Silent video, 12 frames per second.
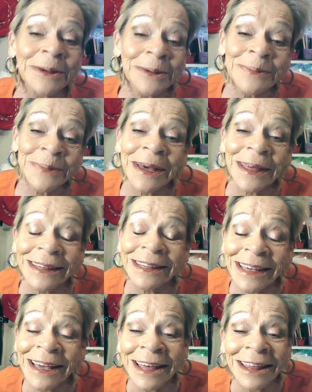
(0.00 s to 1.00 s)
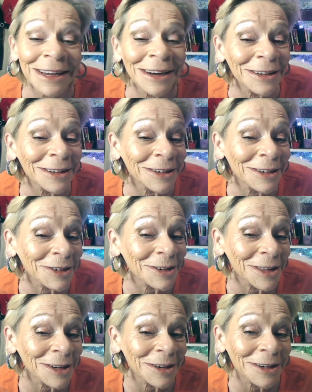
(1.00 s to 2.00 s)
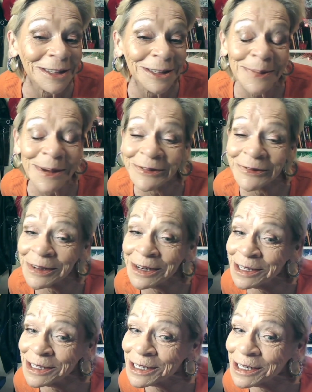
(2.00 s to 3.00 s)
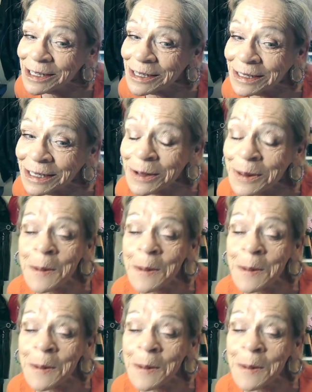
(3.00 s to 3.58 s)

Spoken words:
But yeah, there you go. There is my finished look.